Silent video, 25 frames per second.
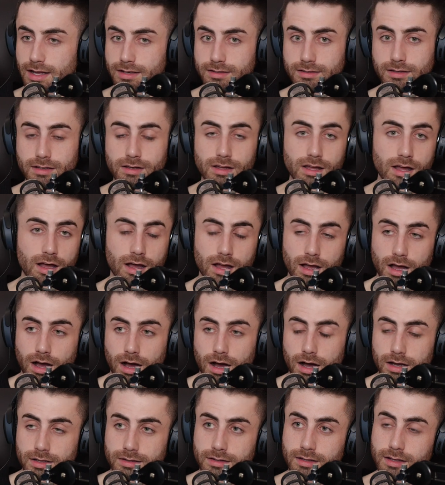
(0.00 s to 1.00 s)
And
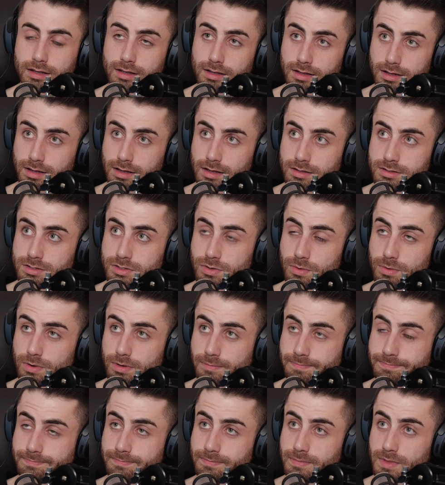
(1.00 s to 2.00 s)

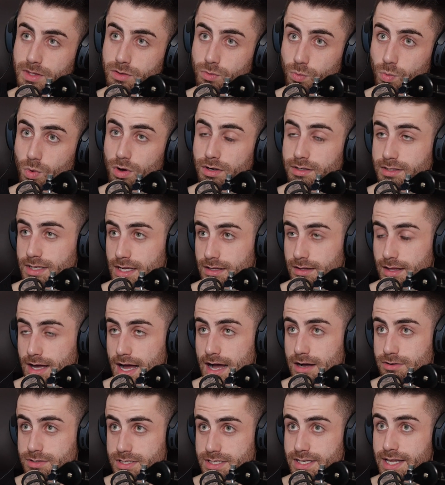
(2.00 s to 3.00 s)

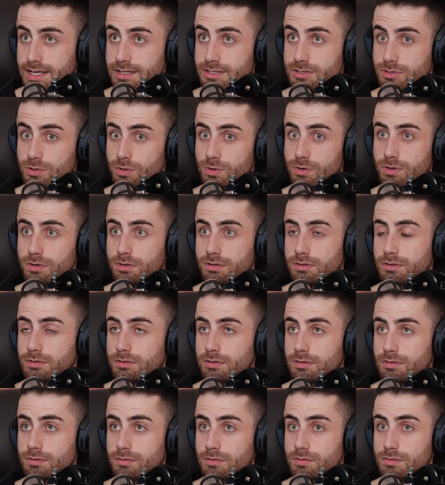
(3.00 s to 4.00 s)
the house next
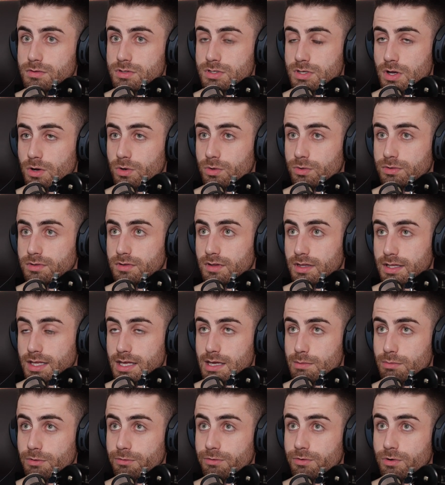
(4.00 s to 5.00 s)
door sold
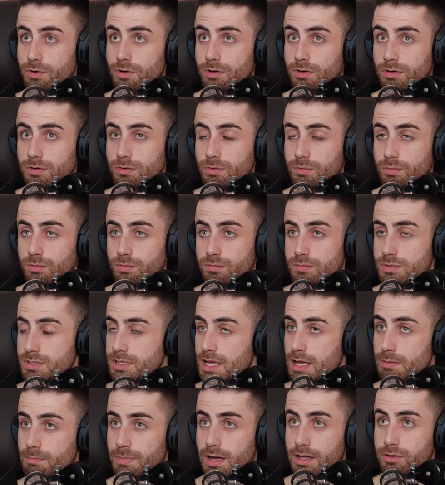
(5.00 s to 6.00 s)
the year before,
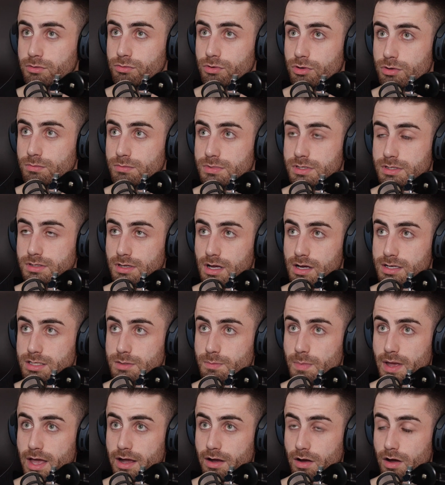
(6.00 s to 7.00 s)
same bedrooms,
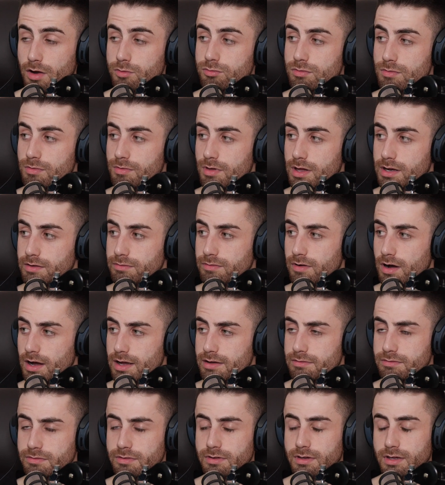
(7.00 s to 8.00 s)
nice spec,
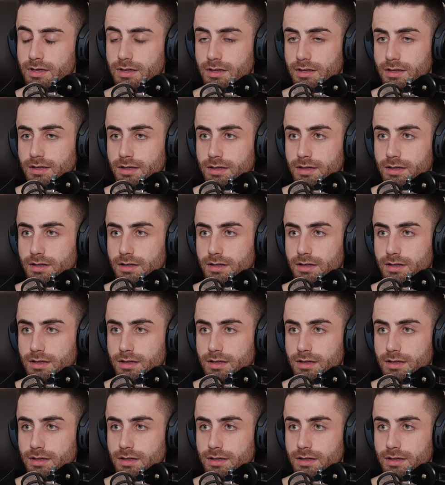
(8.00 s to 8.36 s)
135.